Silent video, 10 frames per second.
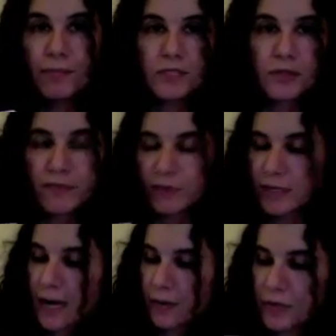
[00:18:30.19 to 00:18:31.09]
So for
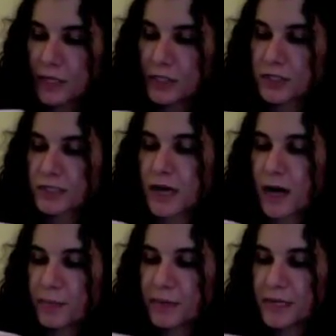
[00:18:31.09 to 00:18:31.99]
now, you can just
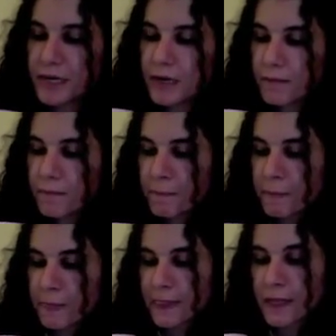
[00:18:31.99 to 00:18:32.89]
copy it.
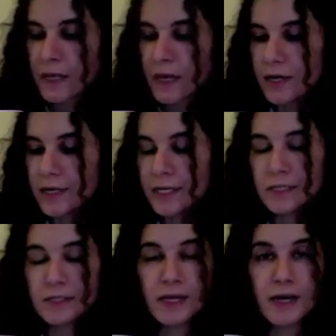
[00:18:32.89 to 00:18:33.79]

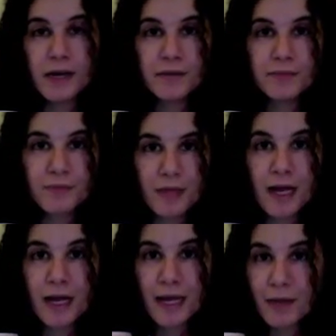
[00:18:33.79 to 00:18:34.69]
And I
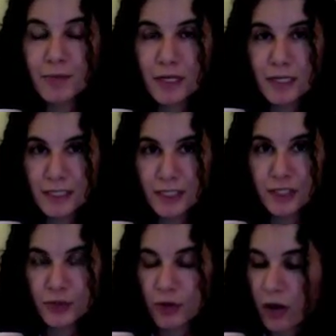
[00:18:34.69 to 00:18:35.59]
am going to
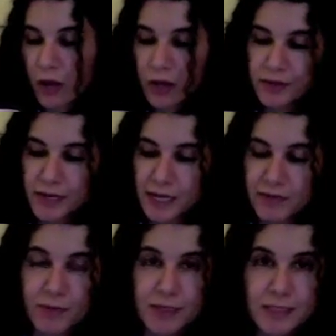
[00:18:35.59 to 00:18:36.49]
teach you all the
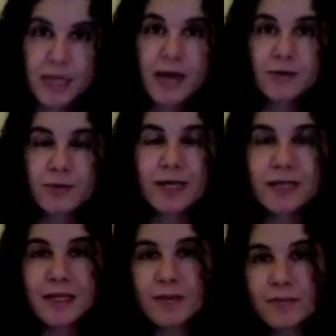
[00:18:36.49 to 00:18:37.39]
alphabets and how to
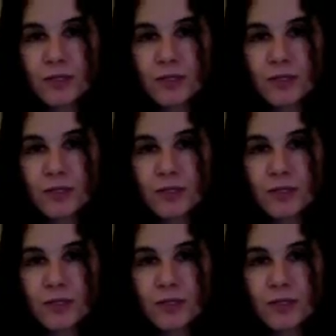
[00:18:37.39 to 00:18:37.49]
write them.